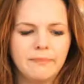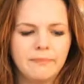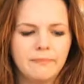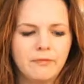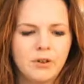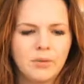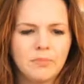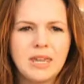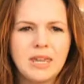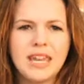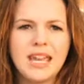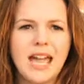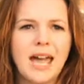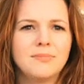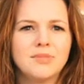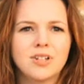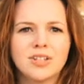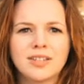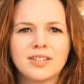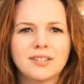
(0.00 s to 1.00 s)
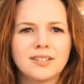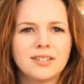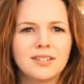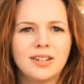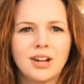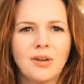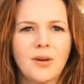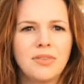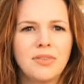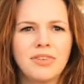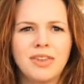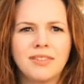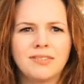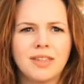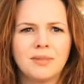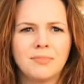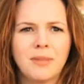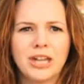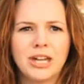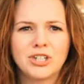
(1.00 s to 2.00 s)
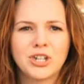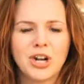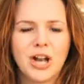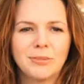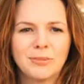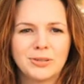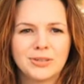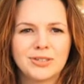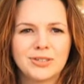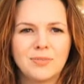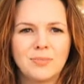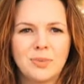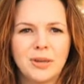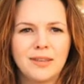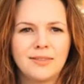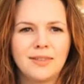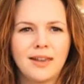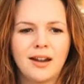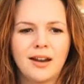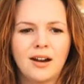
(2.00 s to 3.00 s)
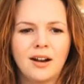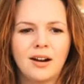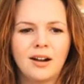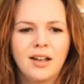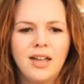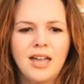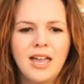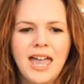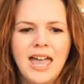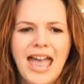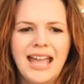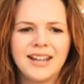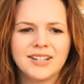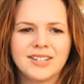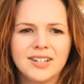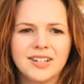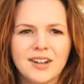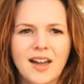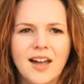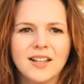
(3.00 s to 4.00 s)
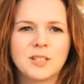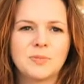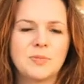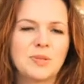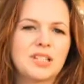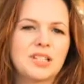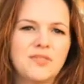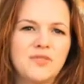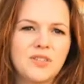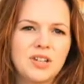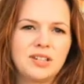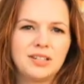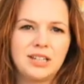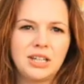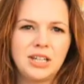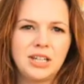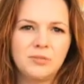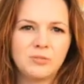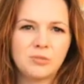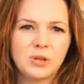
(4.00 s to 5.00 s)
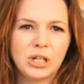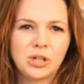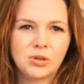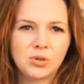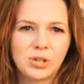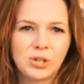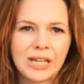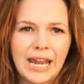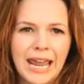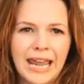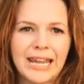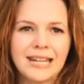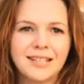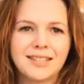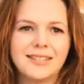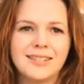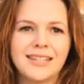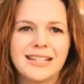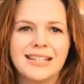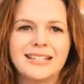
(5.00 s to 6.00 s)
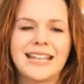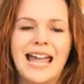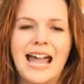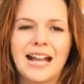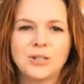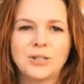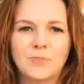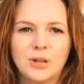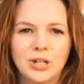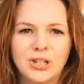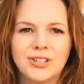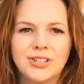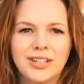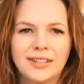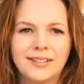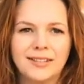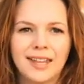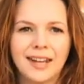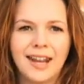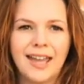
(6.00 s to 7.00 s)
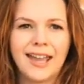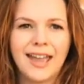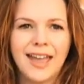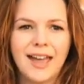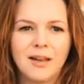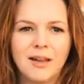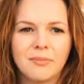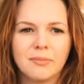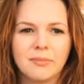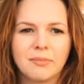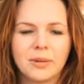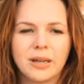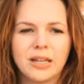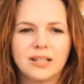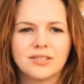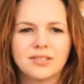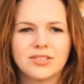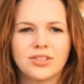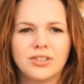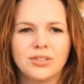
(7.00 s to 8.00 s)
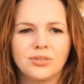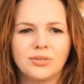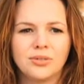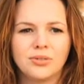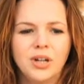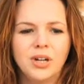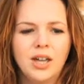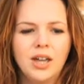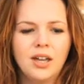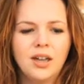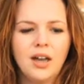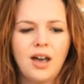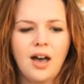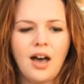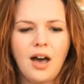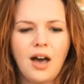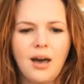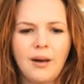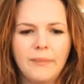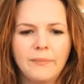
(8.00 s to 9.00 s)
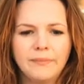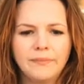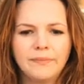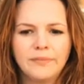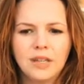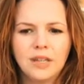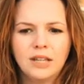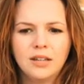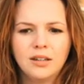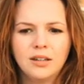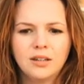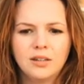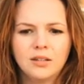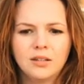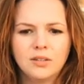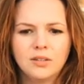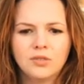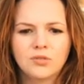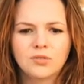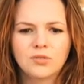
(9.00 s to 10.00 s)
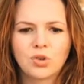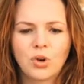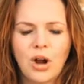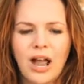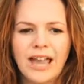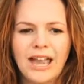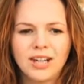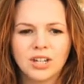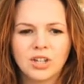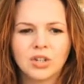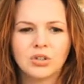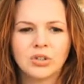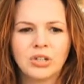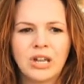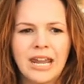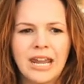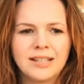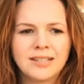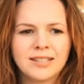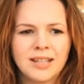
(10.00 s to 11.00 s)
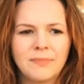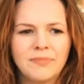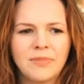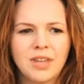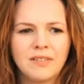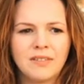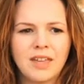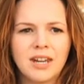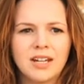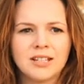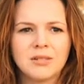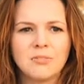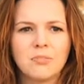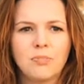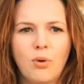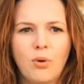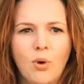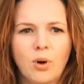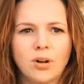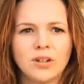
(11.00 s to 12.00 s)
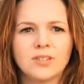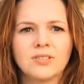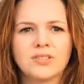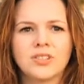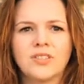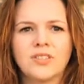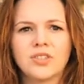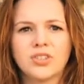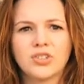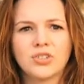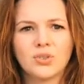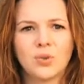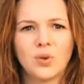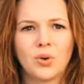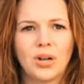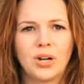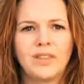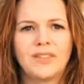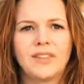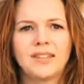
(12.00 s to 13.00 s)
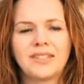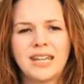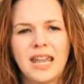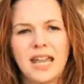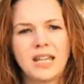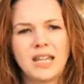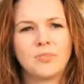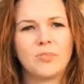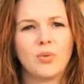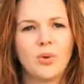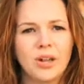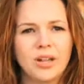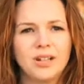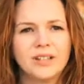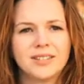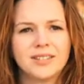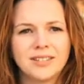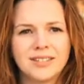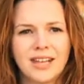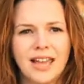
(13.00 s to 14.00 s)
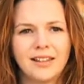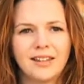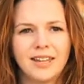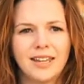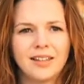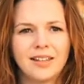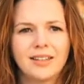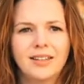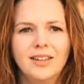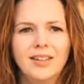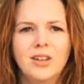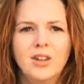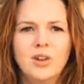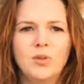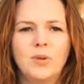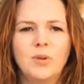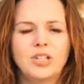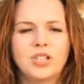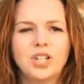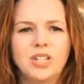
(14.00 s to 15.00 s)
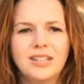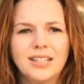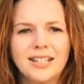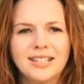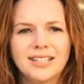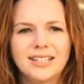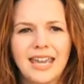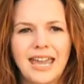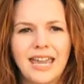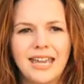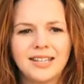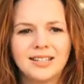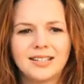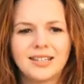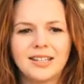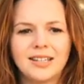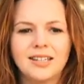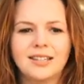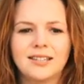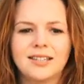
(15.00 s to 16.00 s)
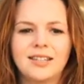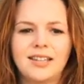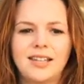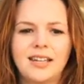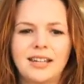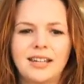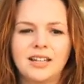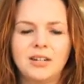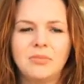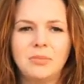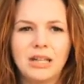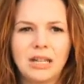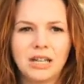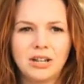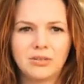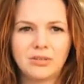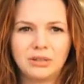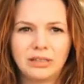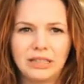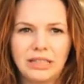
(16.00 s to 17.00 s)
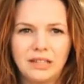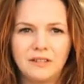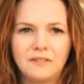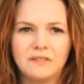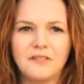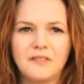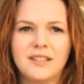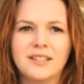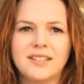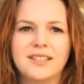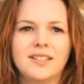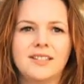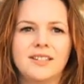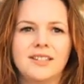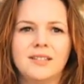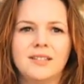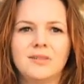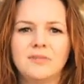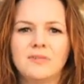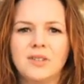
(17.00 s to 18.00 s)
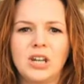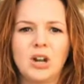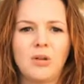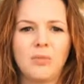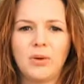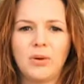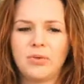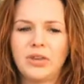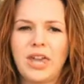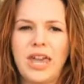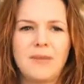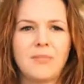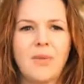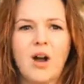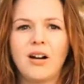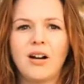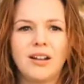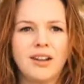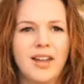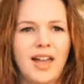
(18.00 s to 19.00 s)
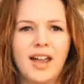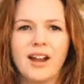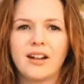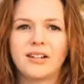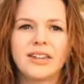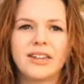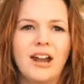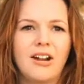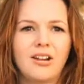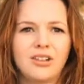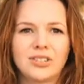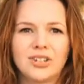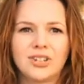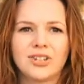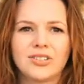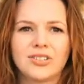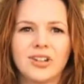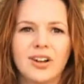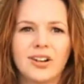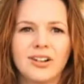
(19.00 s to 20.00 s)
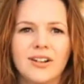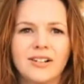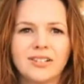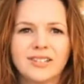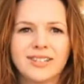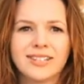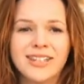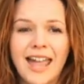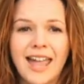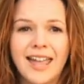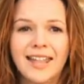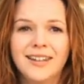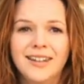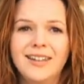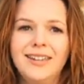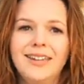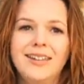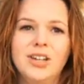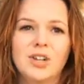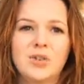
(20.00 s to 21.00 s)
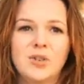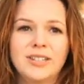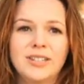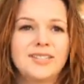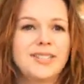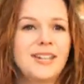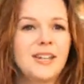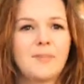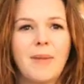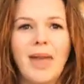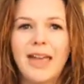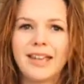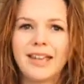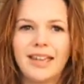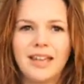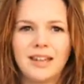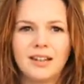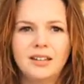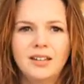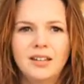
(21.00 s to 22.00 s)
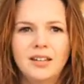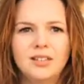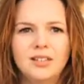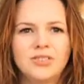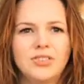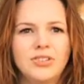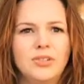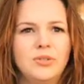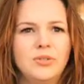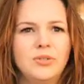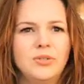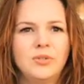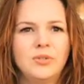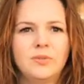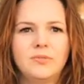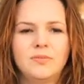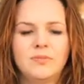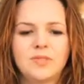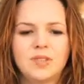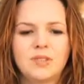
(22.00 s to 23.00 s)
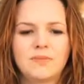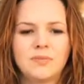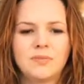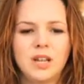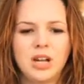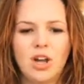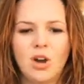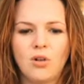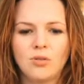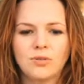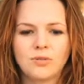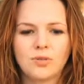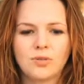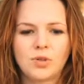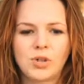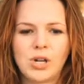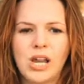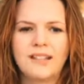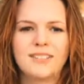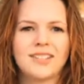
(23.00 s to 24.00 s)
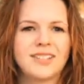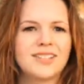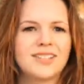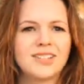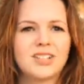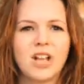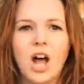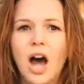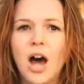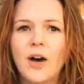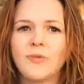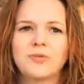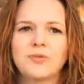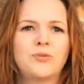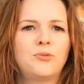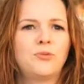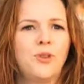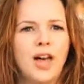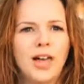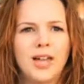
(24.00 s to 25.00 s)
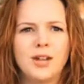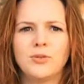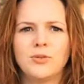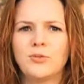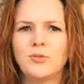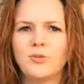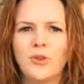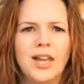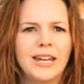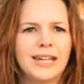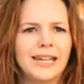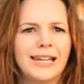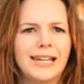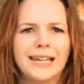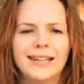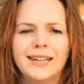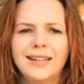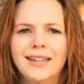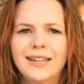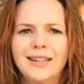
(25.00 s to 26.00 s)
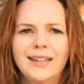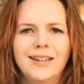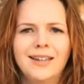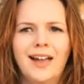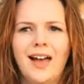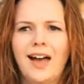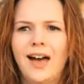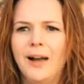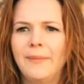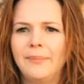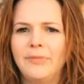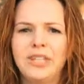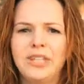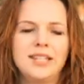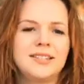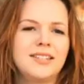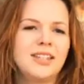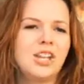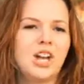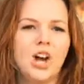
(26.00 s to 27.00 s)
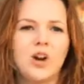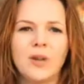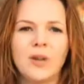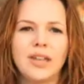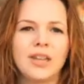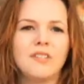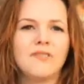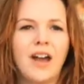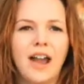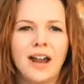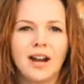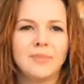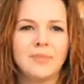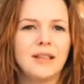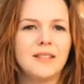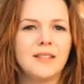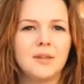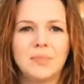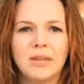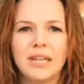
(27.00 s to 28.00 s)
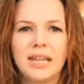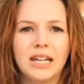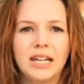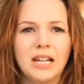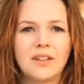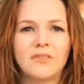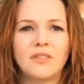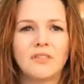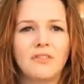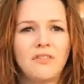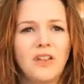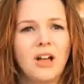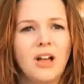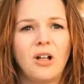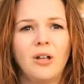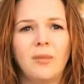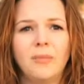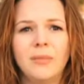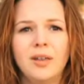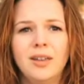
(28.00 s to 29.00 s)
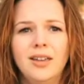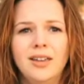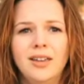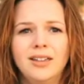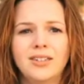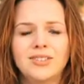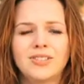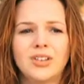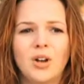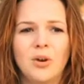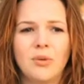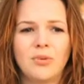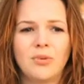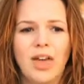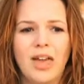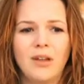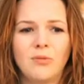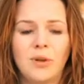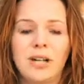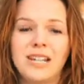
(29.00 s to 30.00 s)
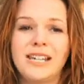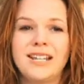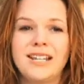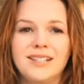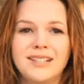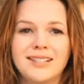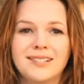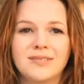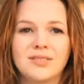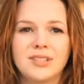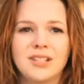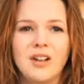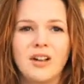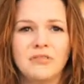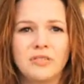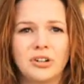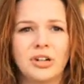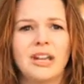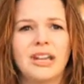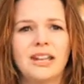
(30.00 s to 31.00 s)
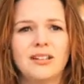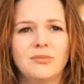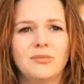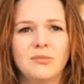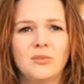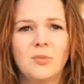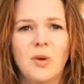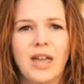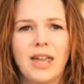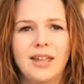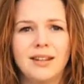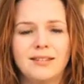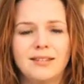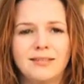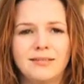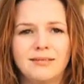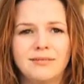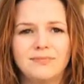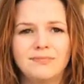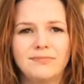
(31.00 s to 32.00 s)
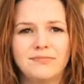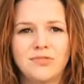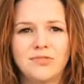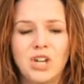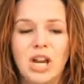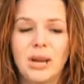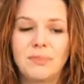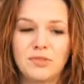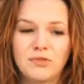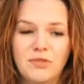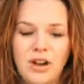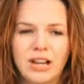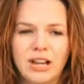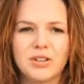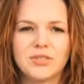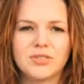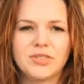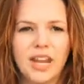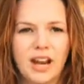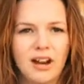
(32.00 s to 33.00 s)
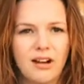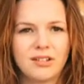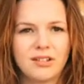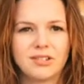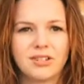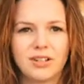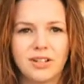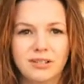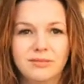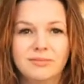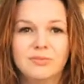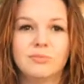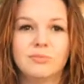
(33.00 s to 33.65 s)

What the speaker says: For me, I'm just, you know, I think that my job is to be there and to not specifically recreate the exact person that I am, but to try to create something that is important to the story that Danny Boyle is telling, which in this case is the comedic relief, is the, you know, both Kate Mara and I, our characters are set, Christy and Megan, to, you know, create this soft, fun, funny, easygoing environment in the beginning of the film so that when he's suffering, when James Franco's character,